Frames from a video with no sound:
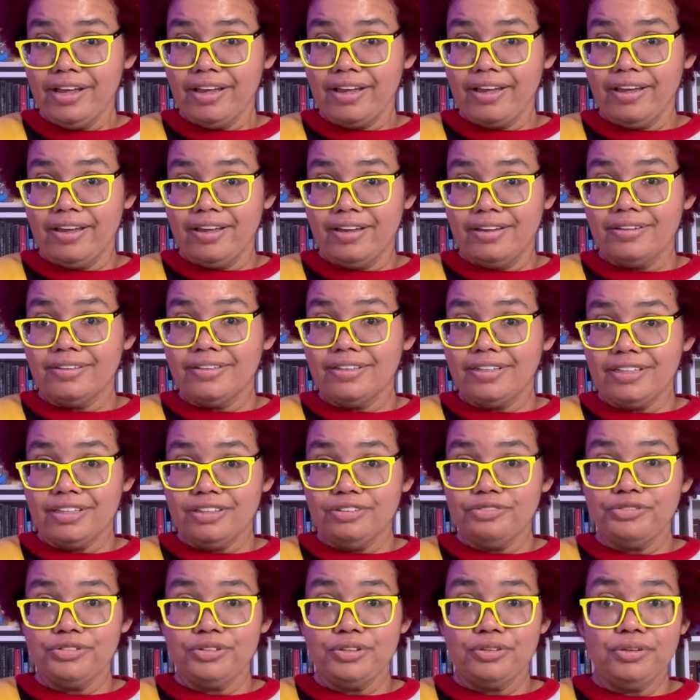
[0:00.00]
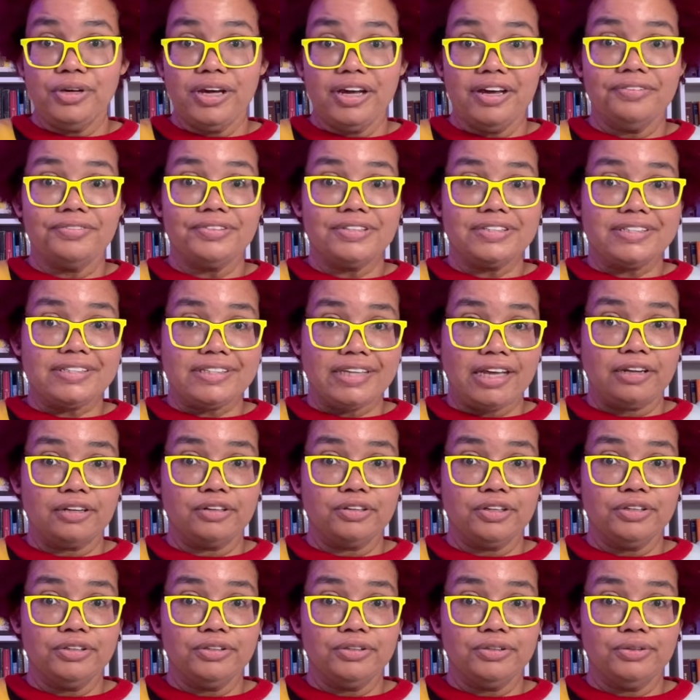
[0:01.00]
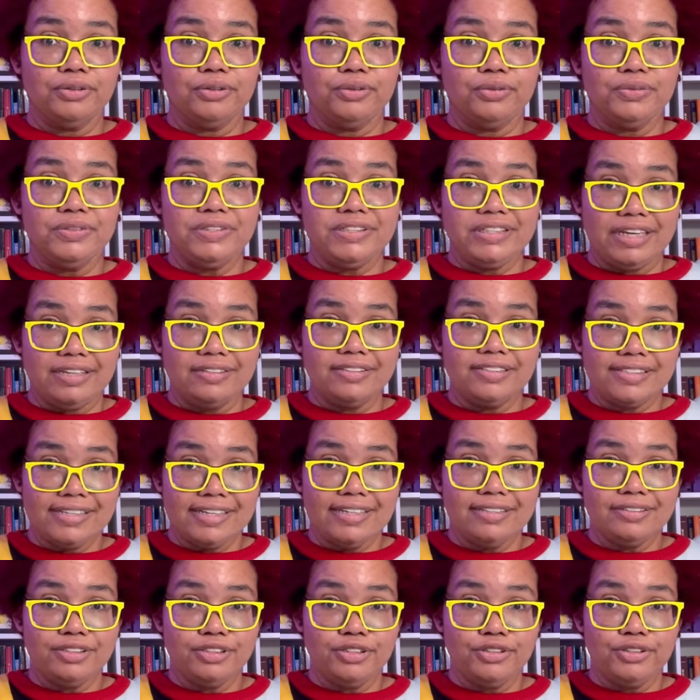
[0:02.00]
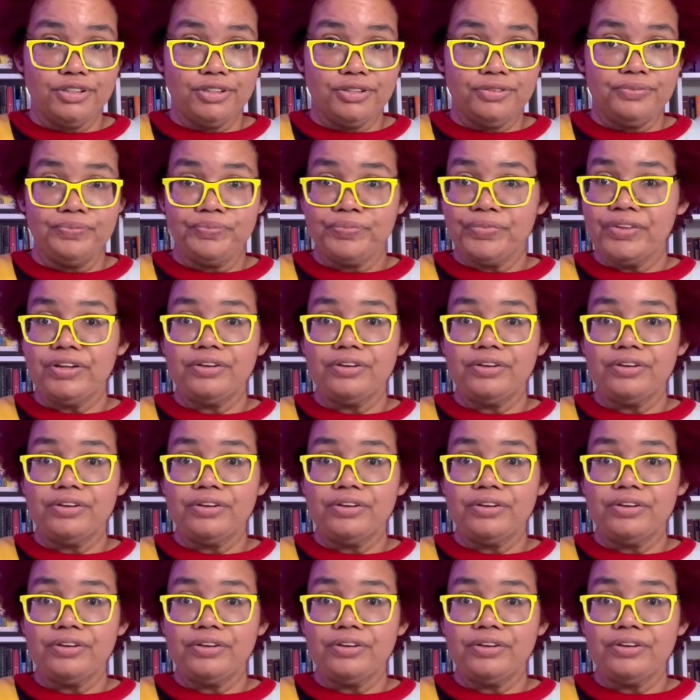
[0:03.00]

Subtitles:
And if you have a seller who says that to you,